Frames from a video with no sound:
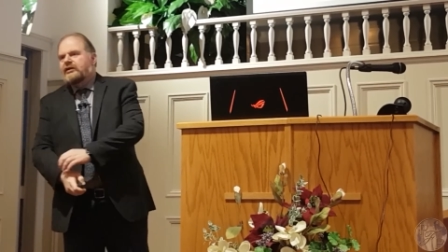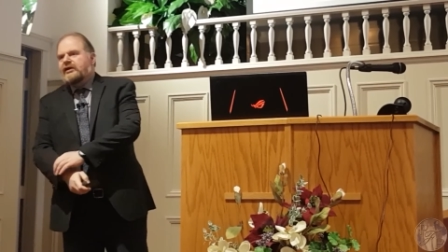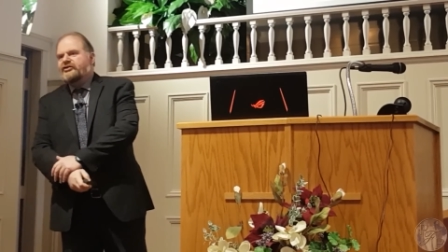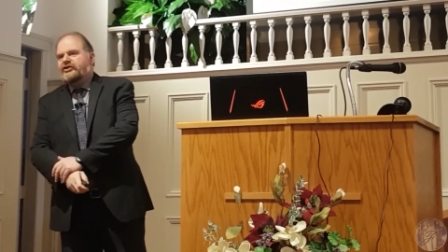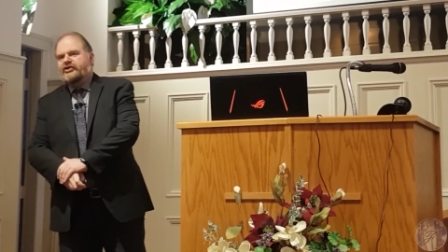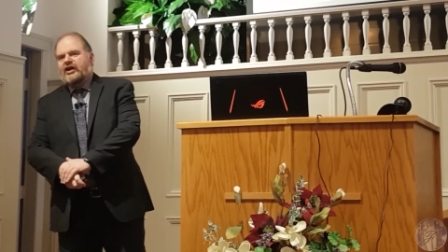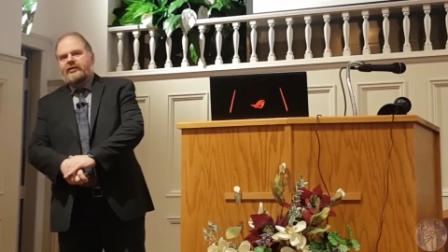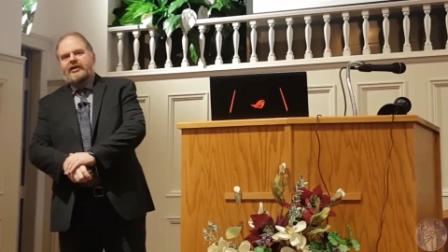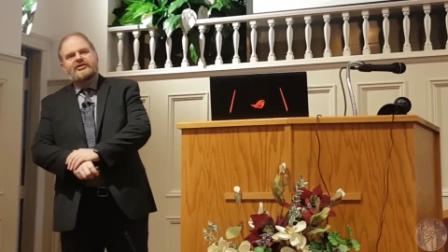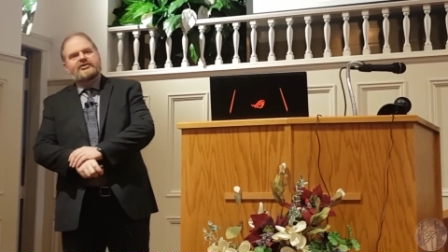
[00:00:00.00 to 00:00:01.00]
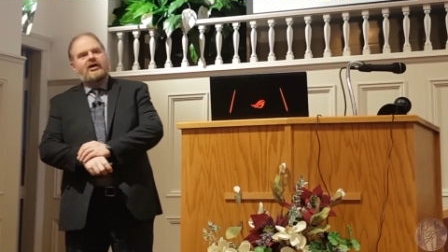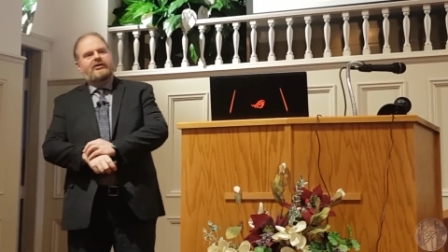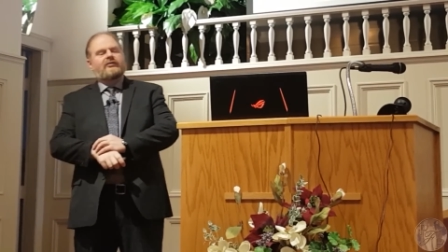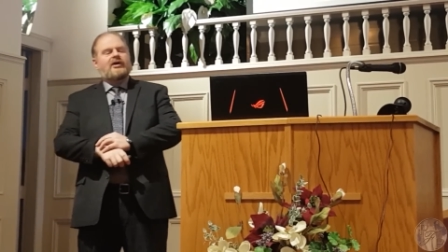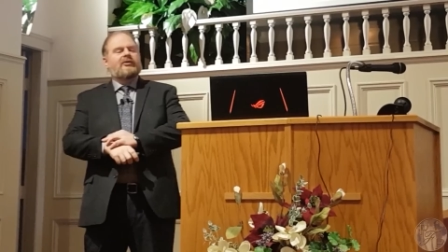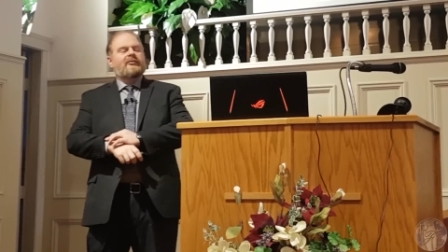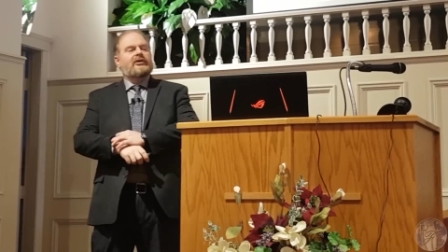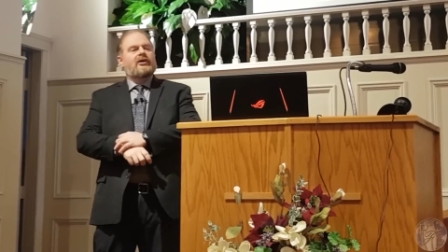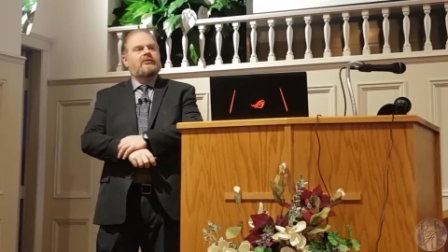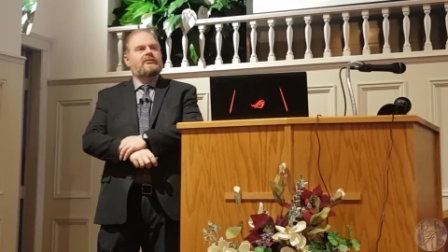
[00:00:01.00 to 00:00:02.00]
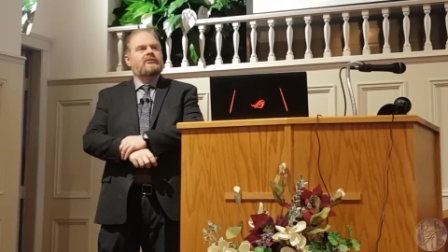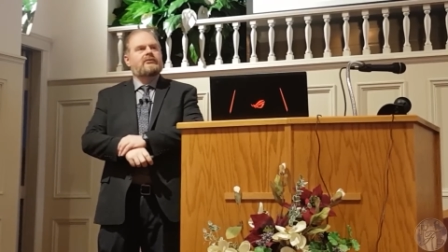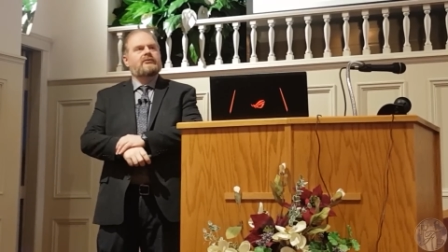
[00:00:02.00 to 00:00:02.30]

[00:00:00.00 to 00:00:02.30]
He's the gentleman that's talked to Robert Malone